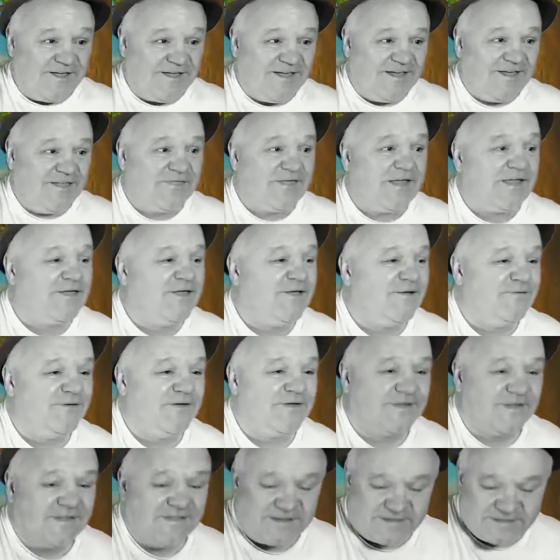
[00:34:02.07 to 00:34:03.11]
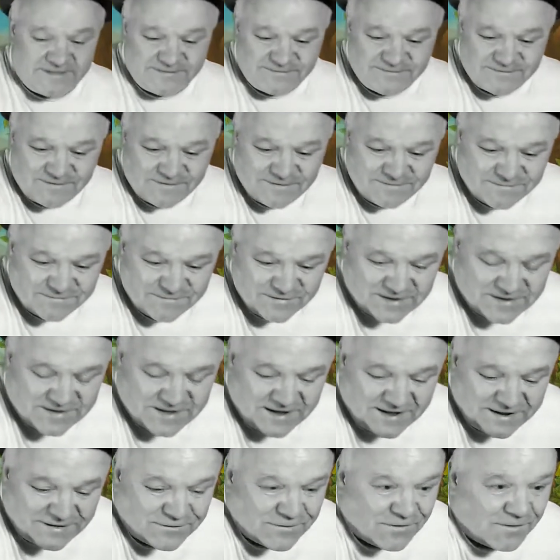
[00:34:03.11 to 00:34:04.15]
Thank you, Richard. That's a very, very
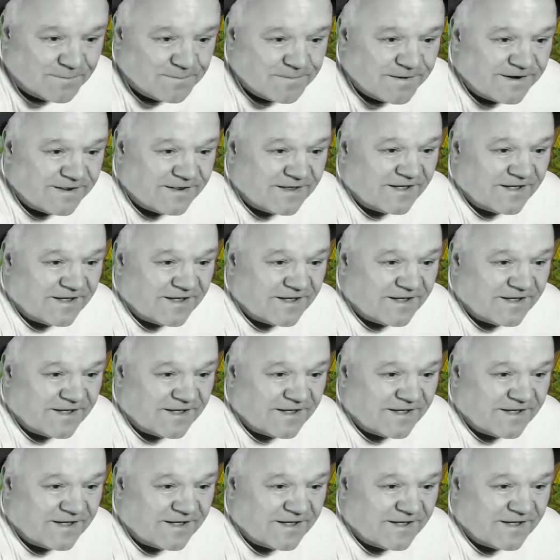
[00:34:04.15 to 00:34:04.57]
kind comment.